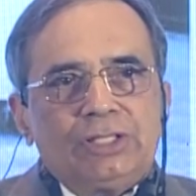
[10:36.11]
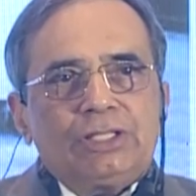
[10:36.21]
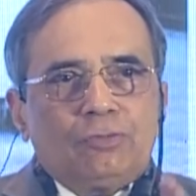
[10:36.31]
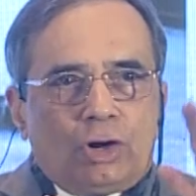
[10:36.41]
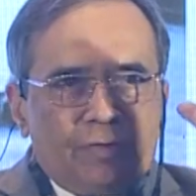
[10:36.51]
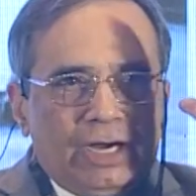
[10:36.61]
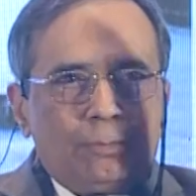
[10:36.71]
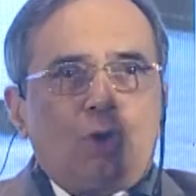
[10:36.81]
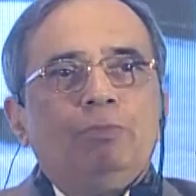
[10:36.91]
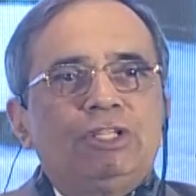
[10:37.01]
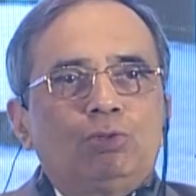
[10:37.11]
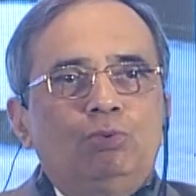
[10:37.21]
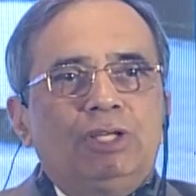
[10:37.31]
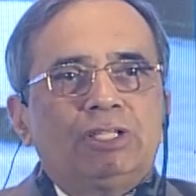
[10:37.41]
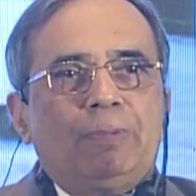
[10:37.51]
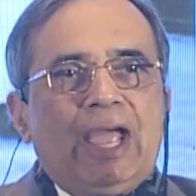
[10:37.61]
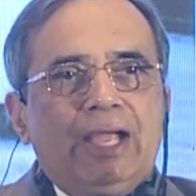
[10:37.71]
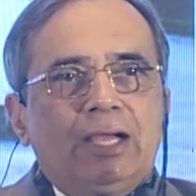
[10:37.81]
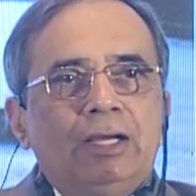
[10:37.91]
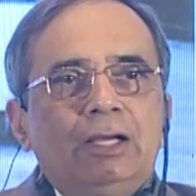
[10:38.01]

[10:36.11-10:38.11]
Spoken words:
This is what we had promised 2 years back.